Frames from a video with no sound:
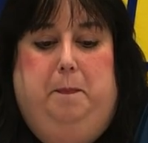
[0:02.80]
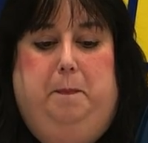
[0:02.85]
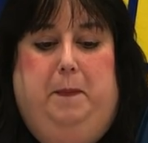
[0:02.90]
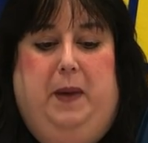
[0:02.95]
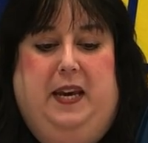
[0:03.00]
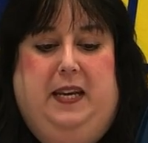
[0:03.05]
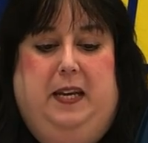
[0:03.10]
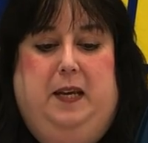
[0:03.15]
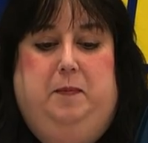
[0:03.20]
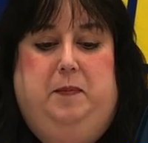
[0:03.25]

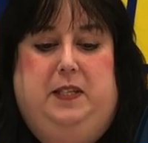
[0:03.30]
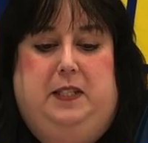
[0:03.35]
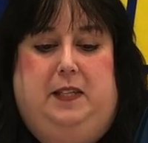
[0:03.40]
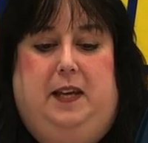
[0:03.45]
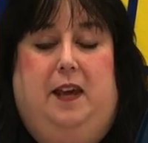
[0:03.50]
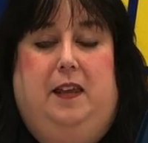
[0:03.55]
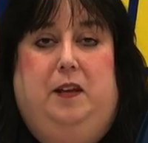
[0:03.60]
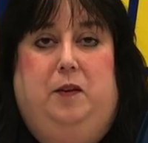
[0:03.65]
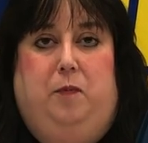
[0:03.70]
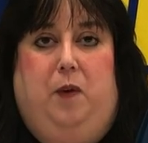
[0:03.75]
My name is
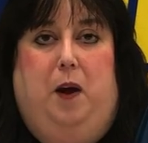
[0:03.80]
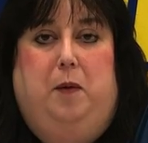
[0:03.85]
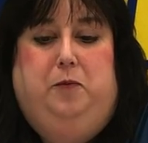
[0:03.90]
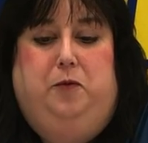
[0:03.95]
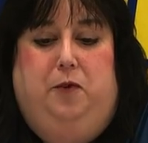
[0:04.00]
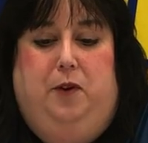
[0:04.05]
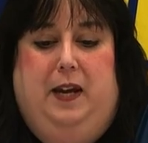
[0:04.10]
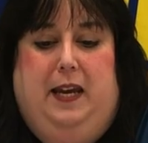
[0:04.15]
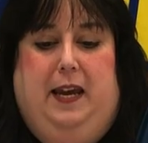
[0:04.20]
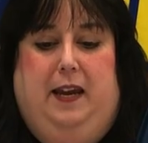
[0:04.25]
Kelly
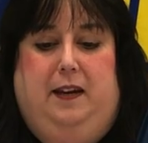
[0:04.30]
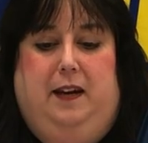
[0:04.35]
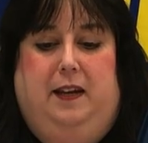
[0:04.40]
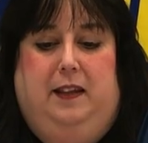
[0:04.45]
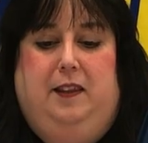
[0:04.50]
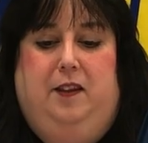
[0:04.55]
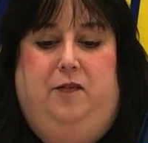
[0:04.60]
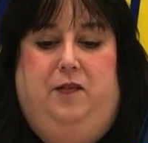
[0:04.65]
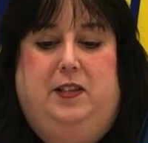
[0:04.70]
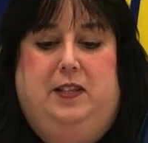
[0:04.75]
Robtoy and I
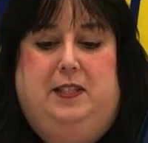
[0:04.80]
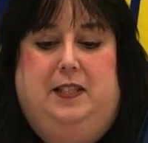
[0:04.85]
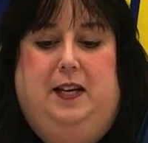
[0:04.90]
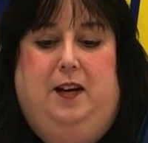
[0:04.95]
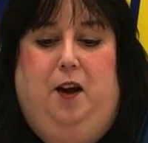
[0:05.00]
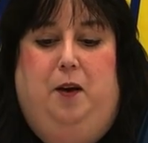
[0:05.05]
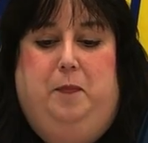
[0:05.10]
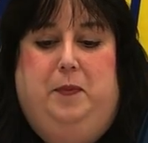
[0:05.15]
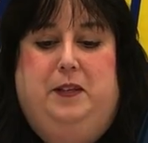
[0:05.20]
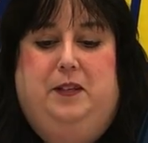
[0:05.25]
live in St.
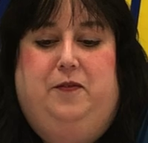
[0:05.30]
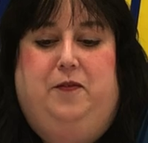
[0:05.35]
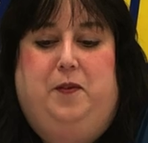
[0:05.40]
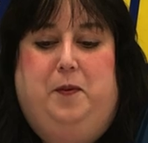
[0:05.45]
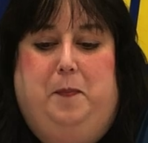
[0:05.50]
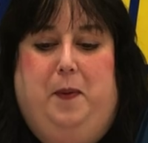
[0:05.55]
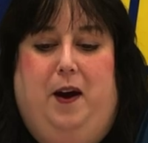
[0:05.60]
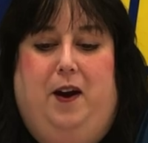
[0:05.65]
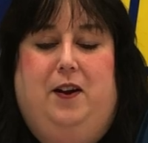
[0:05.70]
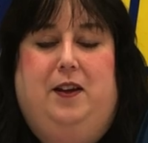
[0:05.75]
Albans,
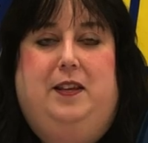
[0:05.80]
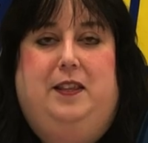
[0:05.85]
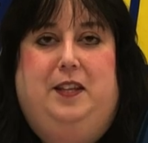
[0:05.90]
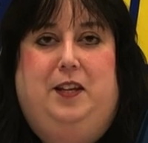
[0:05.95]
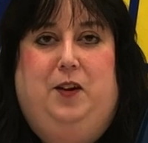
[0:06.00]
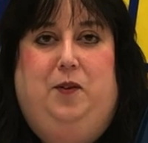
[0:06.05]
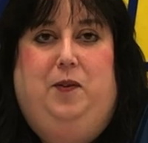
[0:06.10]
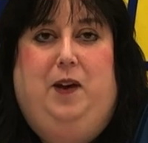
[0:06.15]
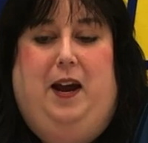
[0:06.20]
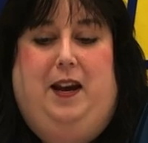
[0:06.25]
Vermont in
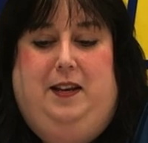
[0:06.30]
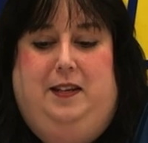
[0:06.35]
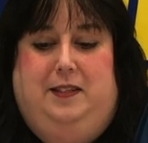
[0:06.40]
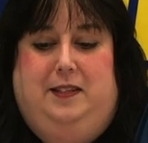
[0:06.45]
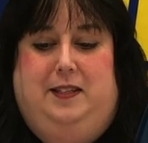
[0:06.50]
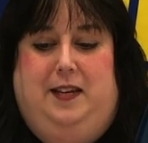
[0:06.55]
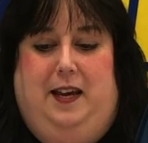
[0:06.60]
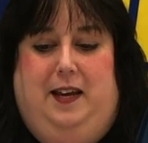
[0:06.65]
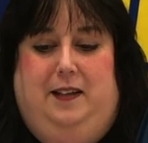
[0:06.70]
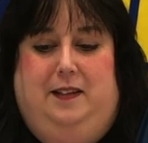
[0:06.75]
the United
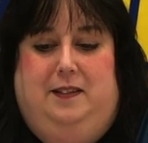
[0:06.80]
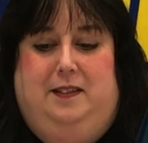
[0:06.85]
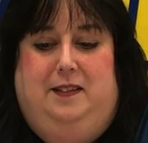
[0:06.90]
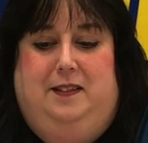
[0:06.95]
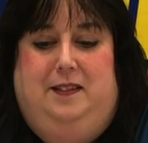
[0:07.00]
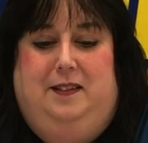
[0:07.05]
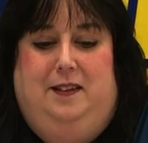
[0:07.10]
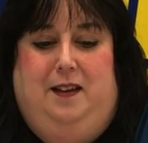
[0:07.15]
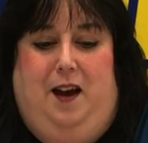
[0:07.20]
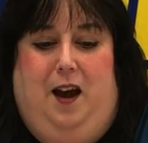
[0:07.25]
States.
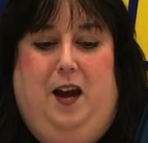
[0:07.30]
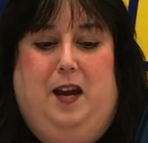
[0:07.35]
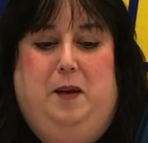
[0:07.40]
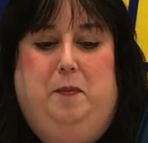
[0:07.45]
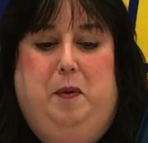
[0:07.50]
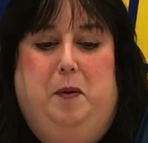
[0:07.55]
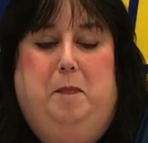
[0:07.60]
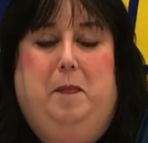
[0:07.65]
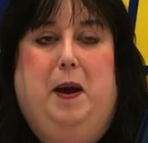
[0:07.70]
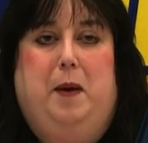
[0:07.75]
I
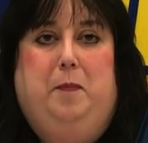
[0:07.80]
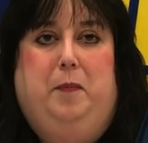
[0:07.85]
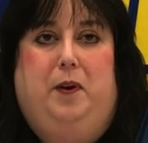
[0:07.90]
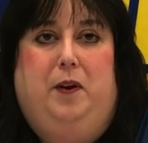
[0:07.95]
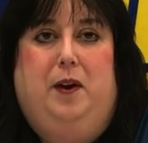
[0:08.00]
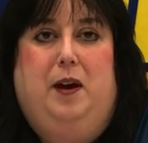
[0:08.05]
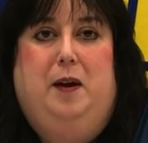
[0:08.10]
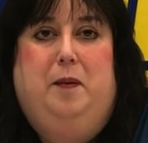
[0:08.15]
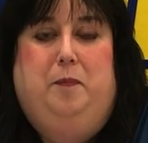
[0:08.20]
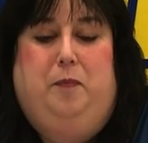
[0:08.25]
am a
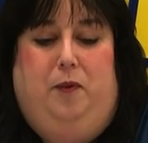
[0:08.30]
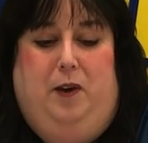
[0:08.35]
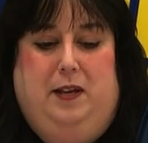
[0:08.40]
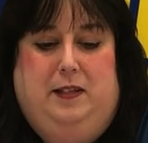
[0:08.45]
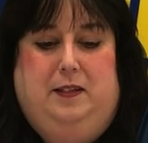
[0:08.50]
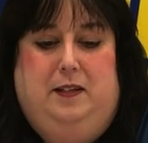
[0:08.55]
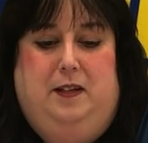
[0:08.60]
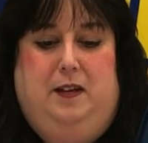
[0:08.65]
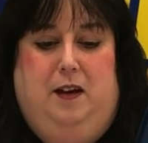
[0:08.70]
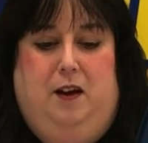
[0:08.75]
member and
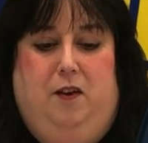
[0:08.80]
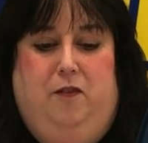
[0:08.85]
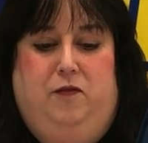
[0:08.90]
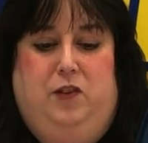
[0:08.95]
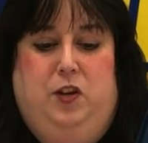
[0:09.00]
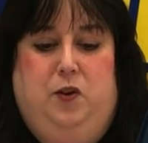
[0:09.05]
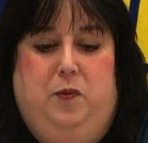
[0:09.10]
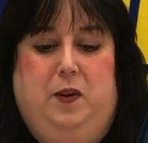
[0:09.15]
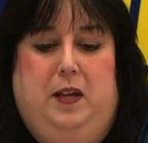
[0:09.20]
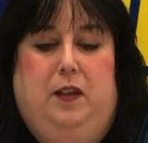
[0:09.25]
president of
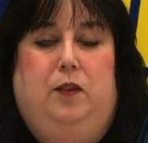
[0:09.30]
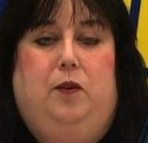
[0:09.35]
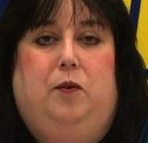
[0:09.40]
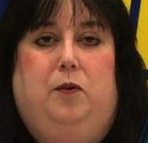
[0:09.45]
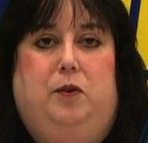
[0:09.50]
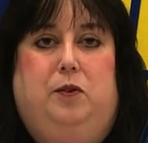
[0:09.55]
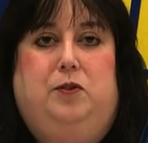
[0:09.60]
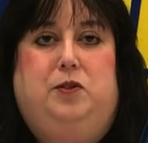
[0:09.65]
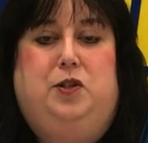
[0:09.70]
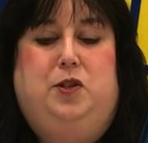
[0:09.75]
UE
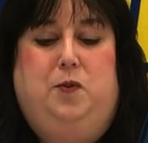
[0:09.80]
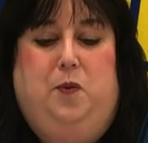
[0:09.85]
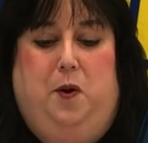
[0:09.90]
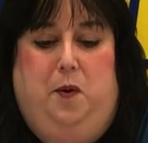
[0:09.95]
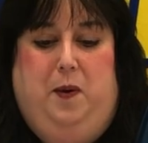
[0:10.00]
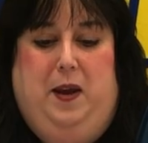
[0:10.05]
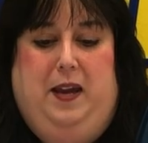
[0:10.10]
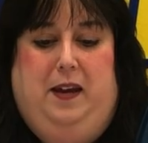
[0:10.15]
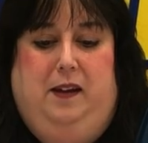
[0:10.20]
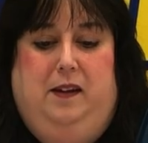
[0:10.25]
Local
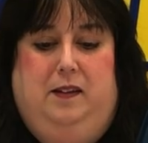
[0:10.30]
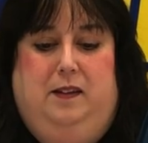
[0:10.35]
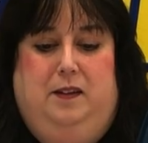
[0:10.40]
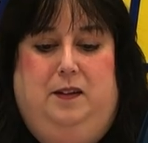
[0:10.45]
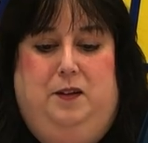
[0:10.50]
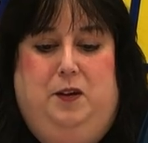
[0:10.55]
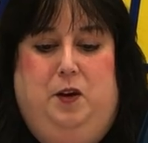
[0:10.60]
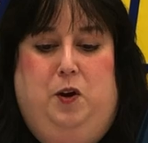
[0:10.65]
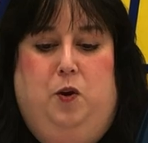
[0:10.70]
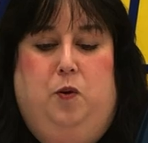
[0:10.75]
208.
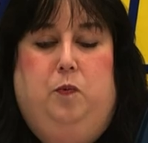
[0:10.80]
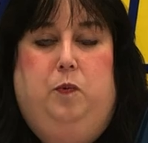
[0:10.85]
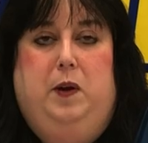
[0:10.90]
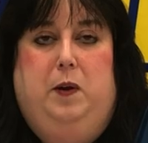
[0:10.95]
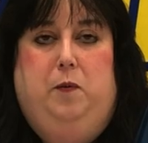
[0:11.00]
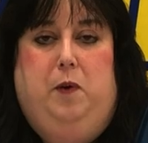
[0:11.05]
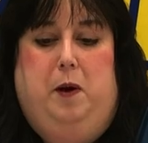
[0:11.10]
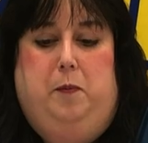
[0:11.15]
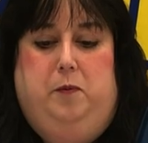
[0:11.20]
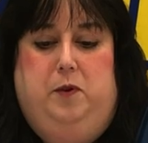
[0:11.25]
We
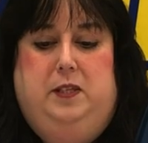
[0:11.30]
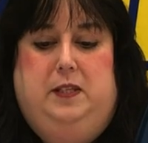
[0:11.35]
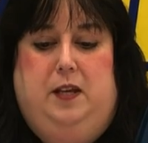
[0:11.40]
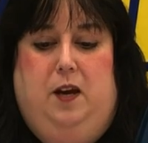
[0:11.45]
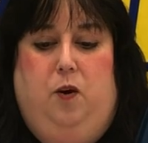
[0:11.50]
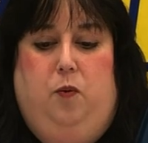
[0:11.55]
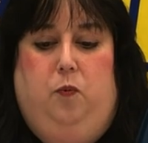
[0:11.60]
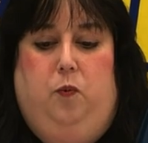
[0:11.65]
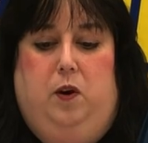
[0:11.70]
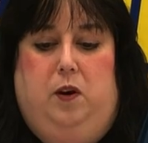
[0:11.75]

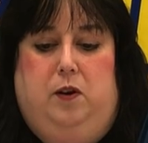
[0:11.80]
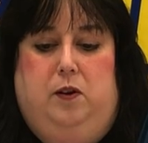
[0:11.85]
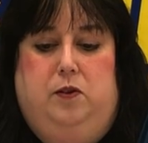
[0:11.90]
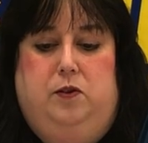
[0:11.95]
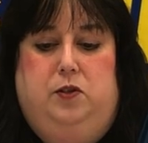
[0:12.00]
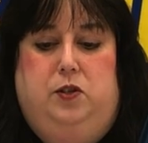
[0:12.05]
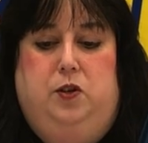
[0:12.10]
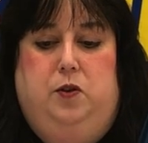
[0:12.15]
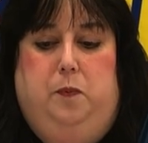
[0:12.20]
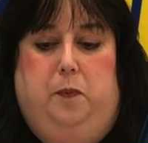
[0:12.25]
represent
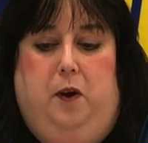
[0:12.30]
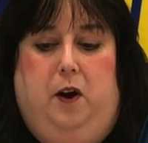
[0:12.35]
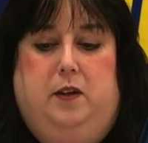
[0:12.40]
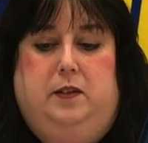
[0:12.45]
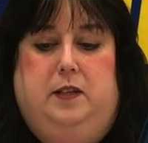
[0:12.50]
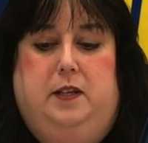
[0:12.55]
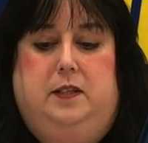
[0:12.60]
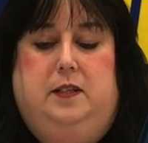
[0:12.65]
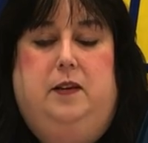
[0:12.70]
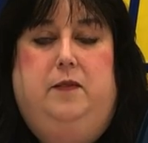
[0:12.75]
workers who
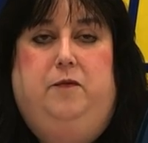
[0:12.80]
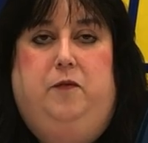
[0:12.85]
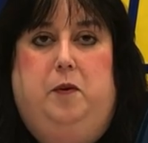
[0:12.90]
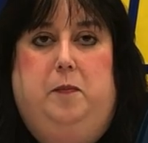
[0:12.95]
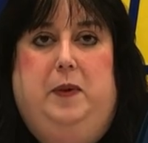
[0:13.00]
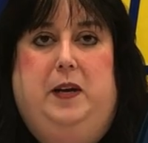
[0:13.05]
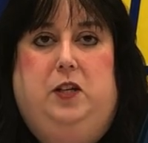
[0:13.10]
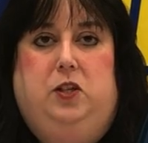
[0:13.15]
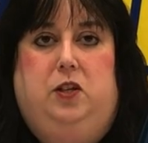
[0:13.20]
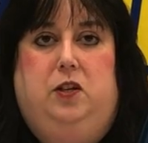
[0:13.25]
process
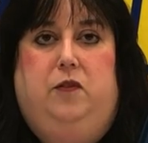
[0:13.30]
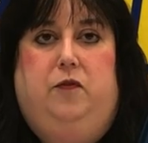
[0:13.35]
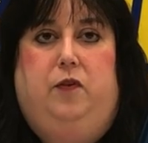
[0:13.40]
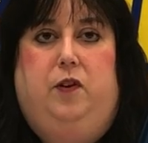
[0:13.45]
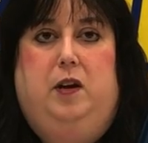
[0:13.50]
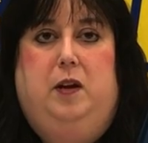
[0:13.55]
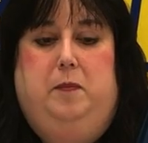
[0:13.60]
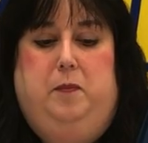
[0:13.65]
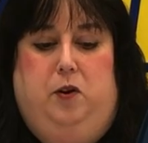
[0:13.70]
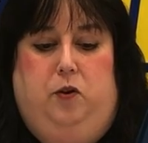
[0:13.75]
information for
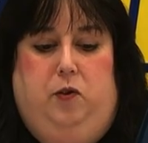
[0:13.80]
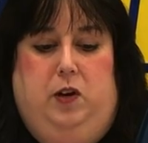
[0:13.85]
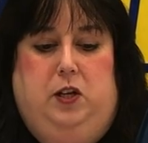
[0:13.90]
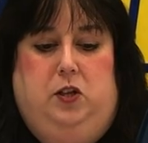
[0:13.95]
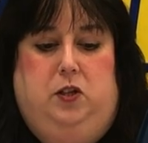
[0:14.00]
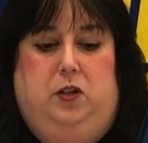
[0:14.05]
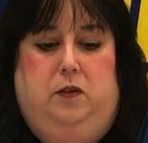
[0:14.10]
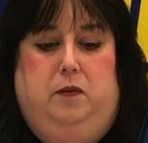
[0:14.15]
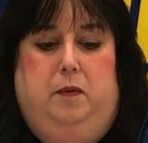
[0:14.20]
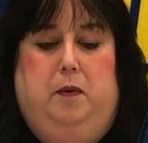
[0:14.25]

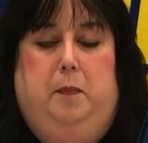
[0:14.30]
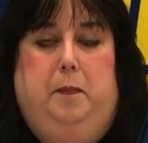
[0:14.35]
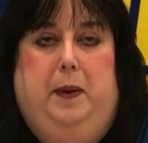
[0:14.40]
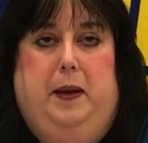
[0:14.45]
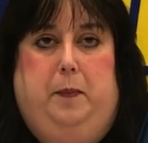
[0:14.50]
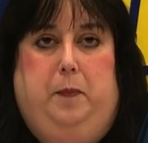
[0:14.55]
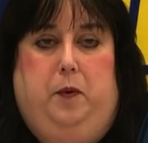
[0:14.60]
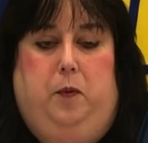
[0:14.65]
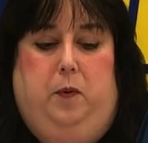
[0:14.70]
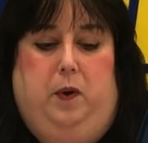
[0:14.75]
immigration
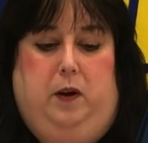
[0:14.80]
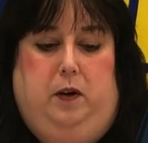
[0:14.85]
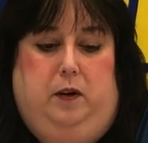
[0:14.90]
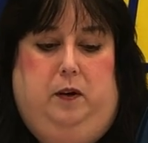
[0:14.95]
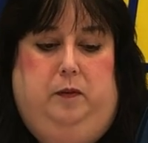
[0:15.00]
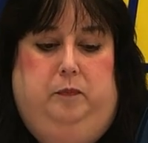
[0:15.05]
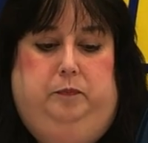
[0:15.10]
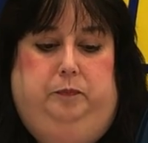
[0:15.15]
paperwork.